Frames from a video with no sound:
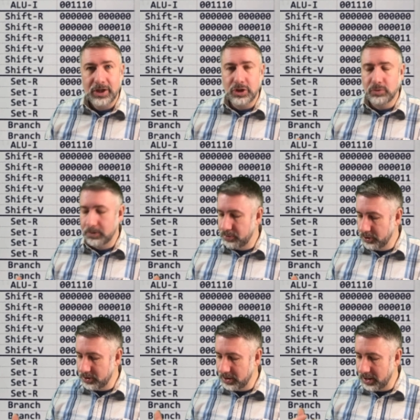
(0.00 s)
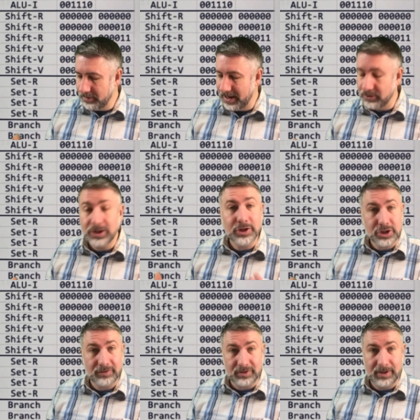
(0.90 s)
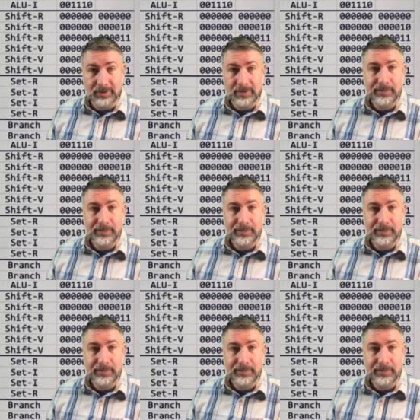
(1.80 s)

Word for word: you would put an amount in the shift amount.